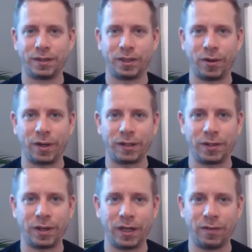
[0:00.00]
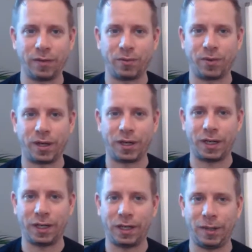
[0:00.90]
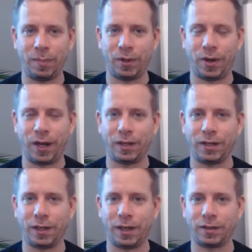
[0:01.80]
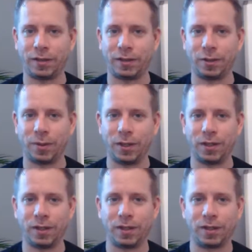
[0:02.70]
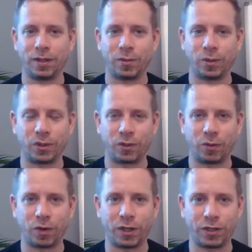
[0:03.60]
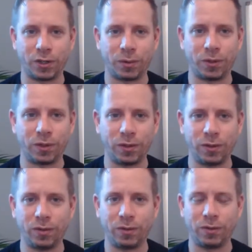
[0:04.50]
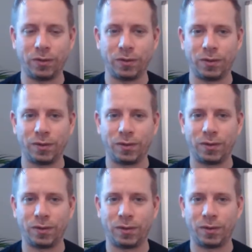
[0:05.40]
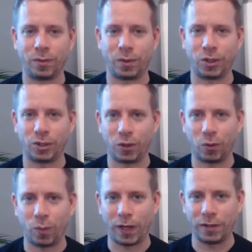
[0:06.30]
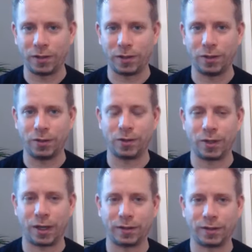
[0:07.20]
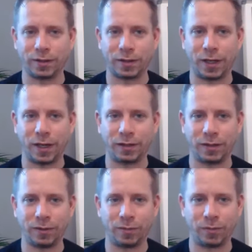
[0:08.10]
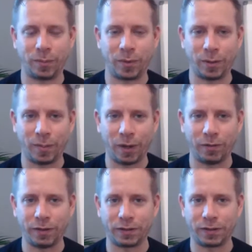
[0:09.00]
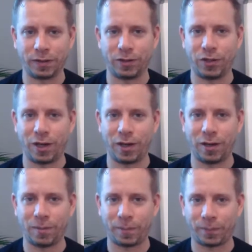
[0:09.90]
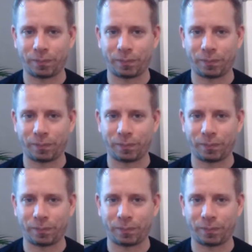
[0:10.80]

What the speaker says: So as you lift the right knee, keeping your hand connected to it, what does your right shoulder do? What does your weight do as it's connected from the pelvis to the chair?